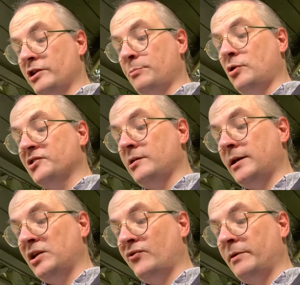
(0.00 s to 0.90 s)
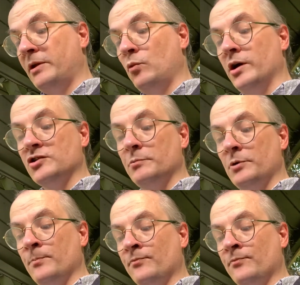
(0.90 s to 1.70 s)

the Potter and his family workshop,